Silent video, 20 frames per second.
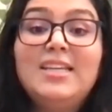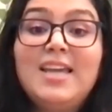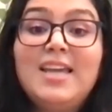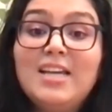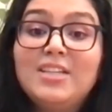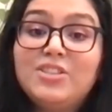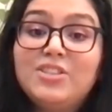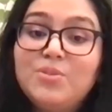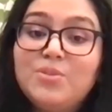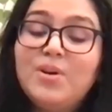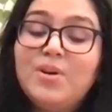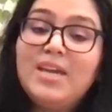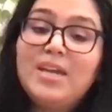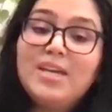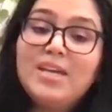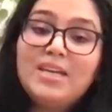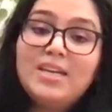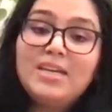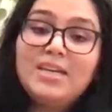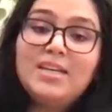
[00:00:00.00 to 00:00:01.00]
Yeah, so
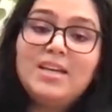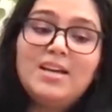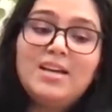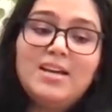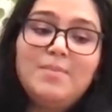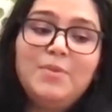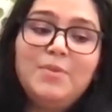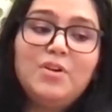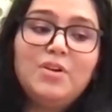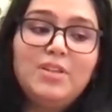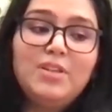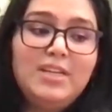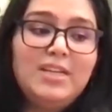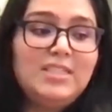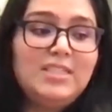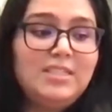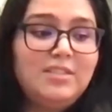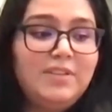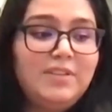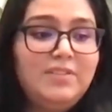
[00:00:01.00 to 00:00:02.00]
in uh, the early
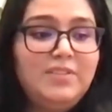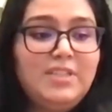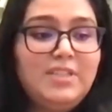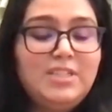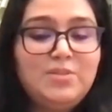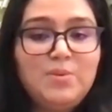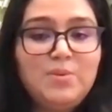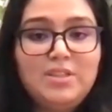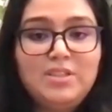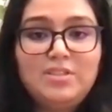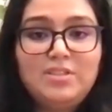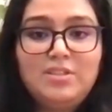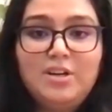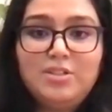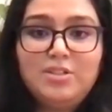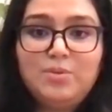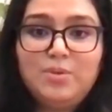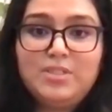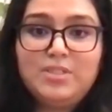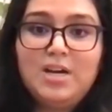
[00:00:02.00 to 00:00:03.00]
nineteen fifties, when the
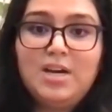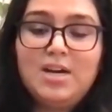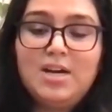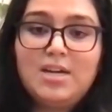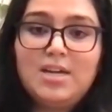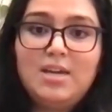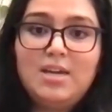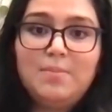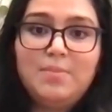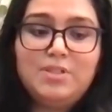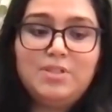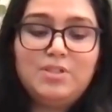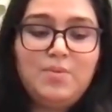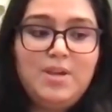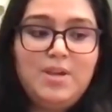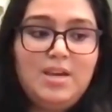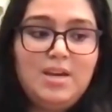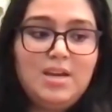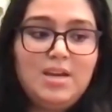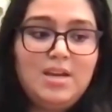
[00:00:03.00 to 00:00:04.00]
starts were talking
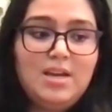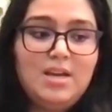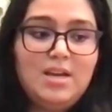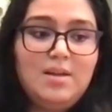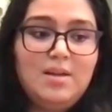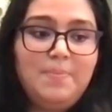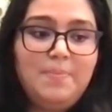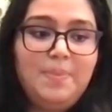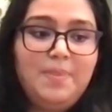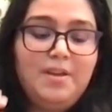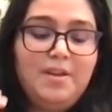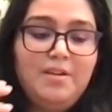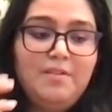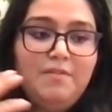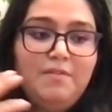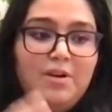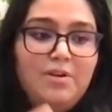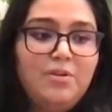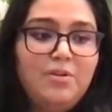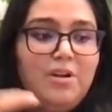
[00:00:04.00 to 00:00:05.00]
between um, the
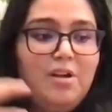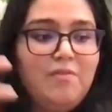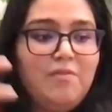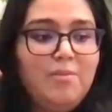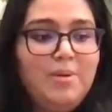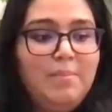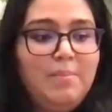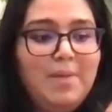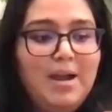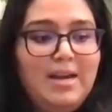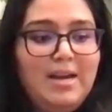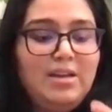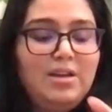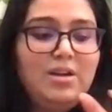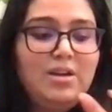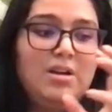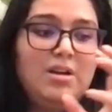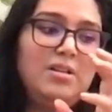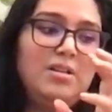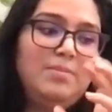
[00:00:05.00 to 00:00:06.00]
federal government mining
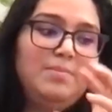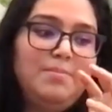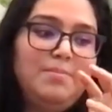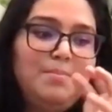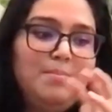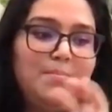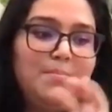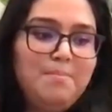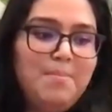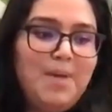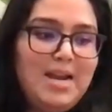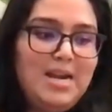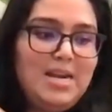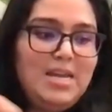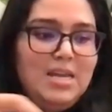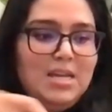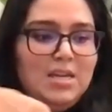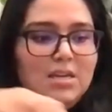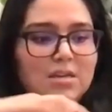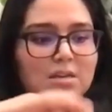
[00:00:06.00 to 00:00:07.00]
co
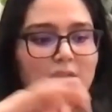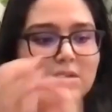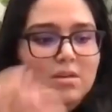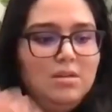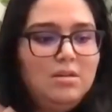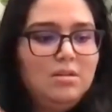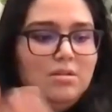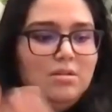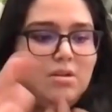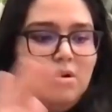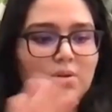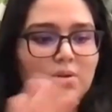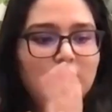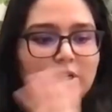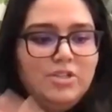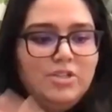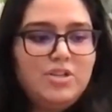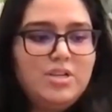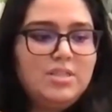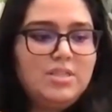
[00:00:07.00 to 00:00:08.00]
mining
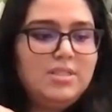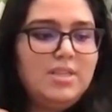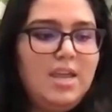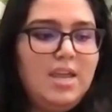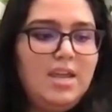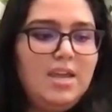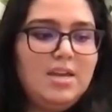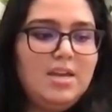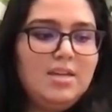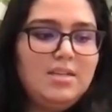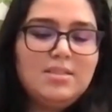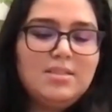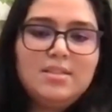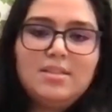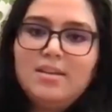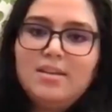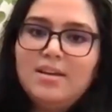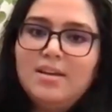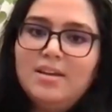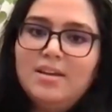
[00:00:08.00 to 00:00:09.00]
coalitions and
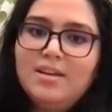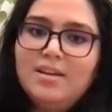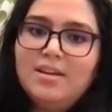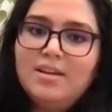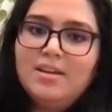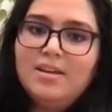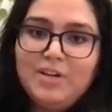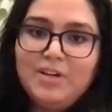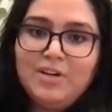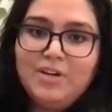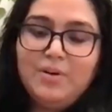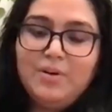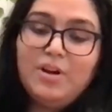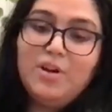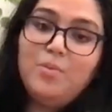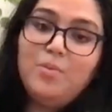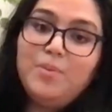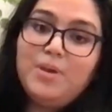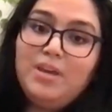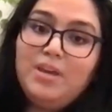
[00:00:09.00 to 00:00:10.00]
the Navajo and
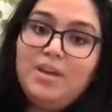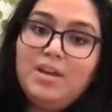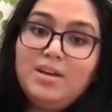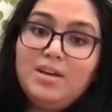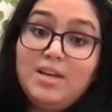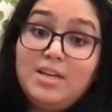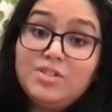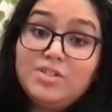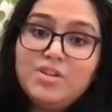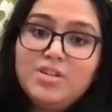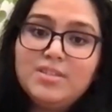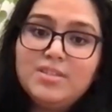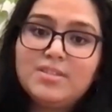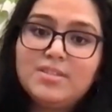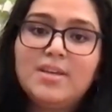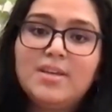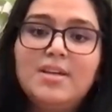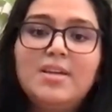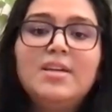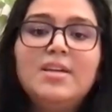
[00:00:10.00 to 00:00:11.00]
Hopi
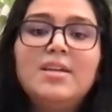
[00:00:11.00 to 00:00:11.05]
nations,